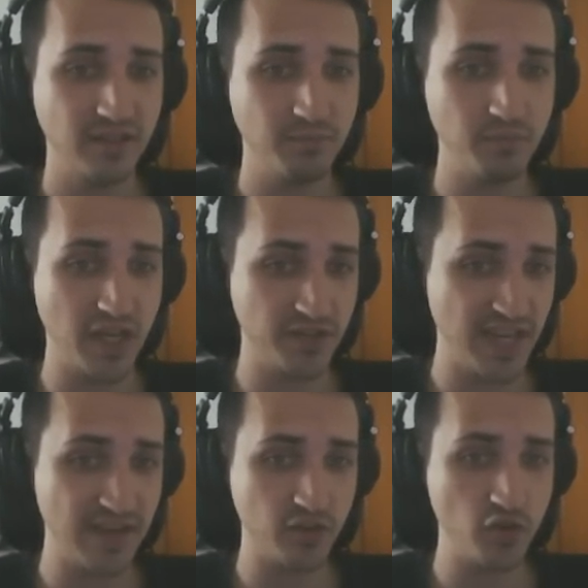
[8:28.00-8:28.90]
because
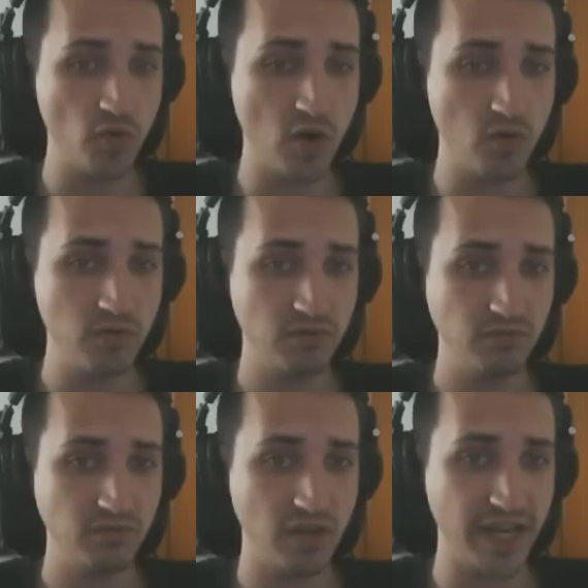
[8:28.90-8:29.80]
they have a 2-0
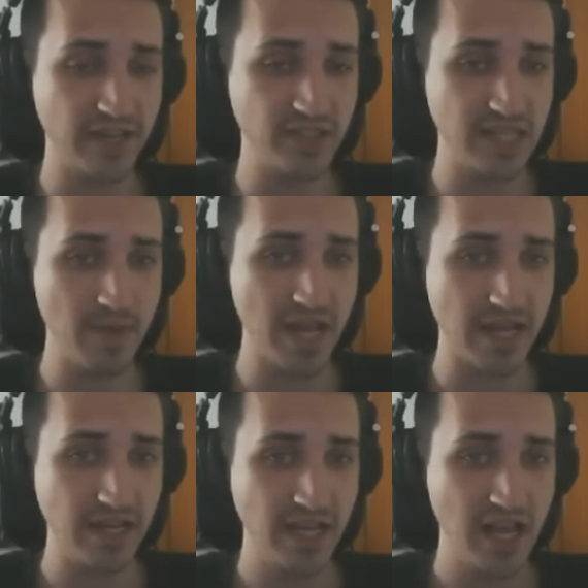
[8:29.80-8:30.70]
against Team
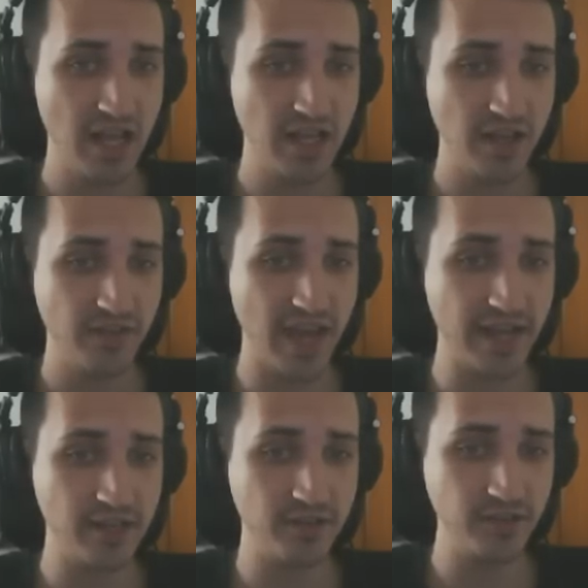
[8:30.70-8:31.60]
A.
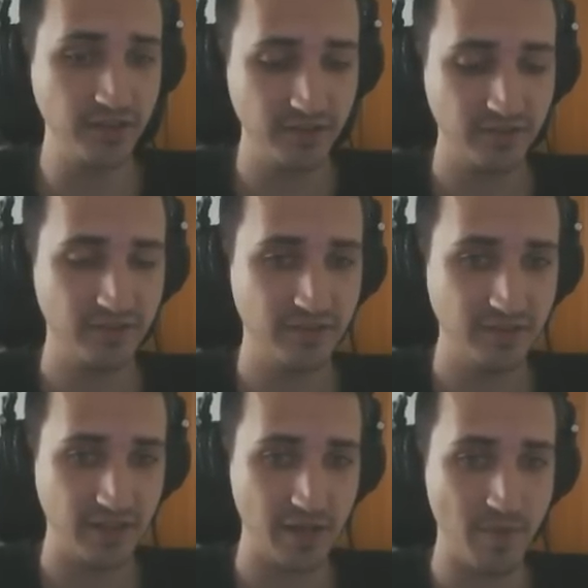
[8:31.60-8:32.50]
That is,
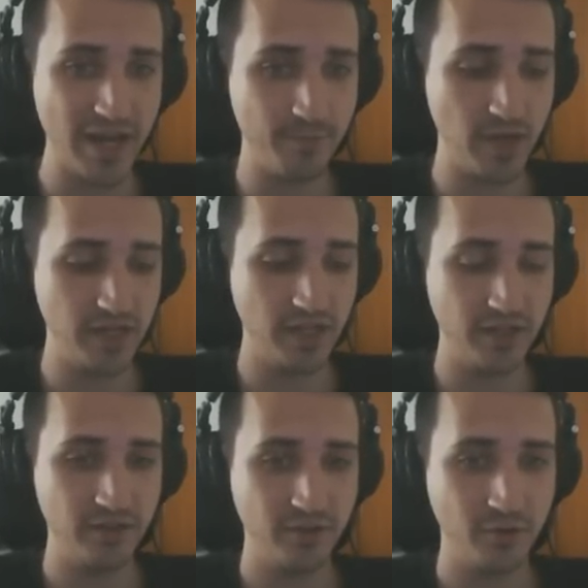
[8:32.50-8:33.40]
in my
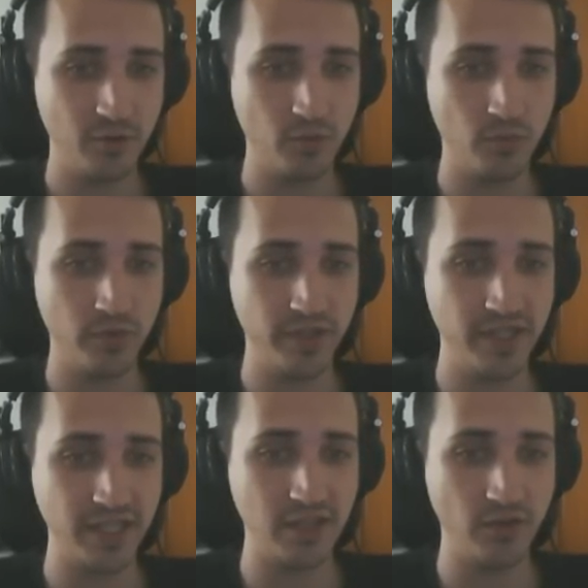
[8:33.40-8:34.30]
opinion,
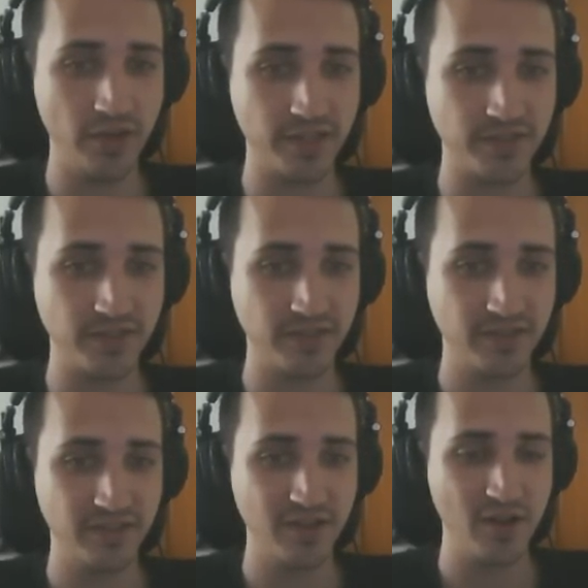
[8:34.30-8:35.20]
ridiculous.
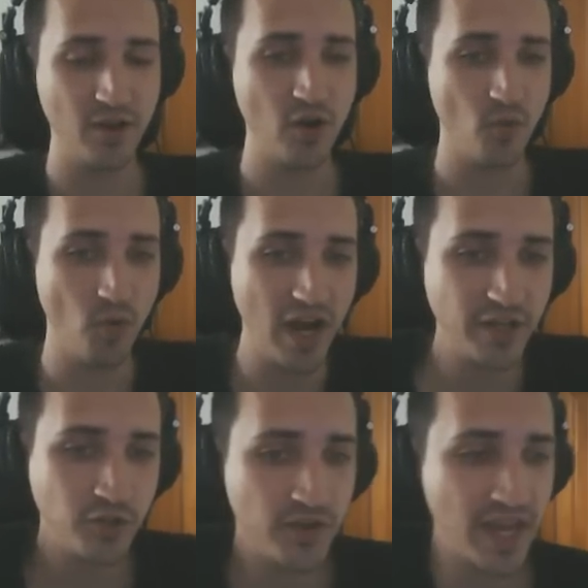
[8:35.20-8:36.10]

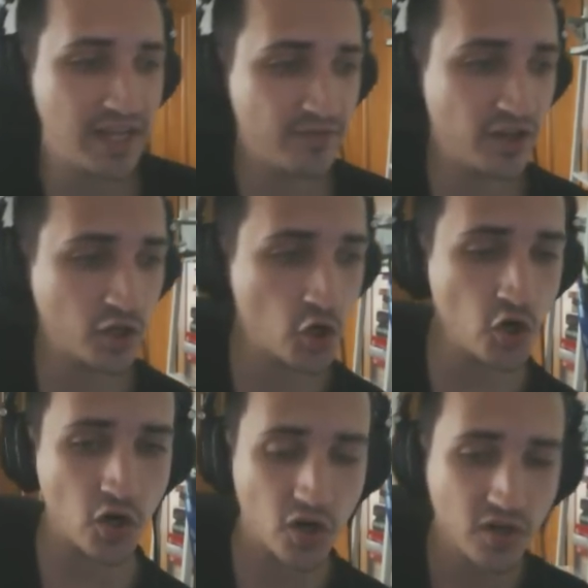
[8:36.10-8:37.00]
Why should that even occur?